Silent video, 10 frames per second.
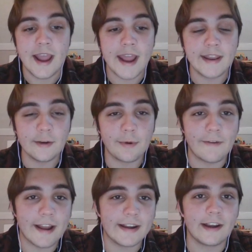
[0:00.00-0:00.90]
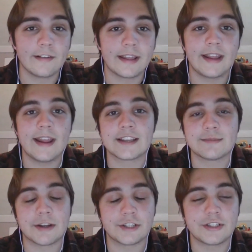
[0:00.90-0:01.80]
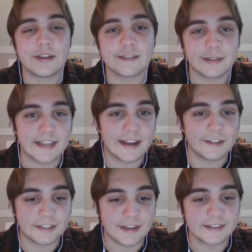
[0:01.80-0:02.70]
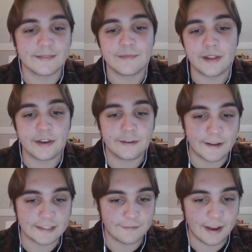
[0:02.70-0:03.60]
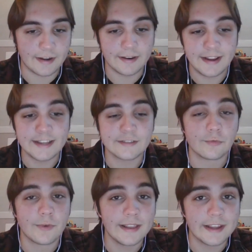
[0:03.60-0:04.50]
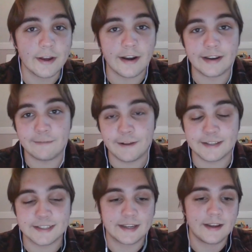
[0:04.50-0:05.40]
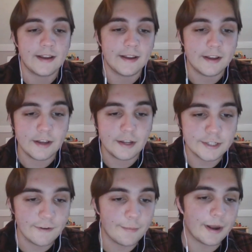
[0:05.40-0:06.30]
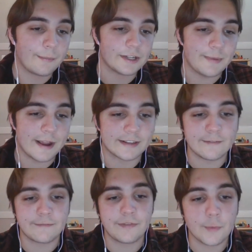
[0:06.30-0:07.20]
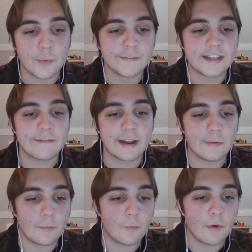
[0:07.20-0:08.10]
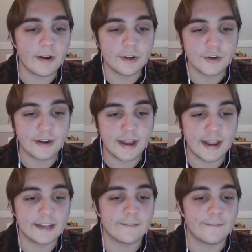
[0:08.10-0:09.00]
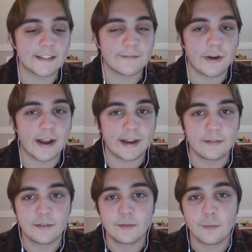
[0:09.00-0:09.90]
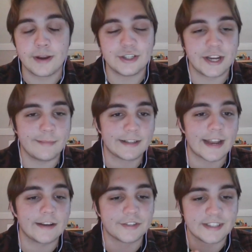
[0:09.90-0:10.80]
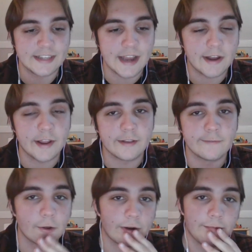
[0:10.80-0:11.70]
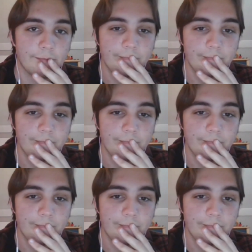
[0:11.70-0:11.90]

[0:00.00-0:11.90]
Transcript: And they don't provide nearly as much as McDaniels does on the defensive end. He's really good on defense. Just for a bit of perspective, the Wolves have a 108 defensive rating when Jaden McDaniels is not on the floor.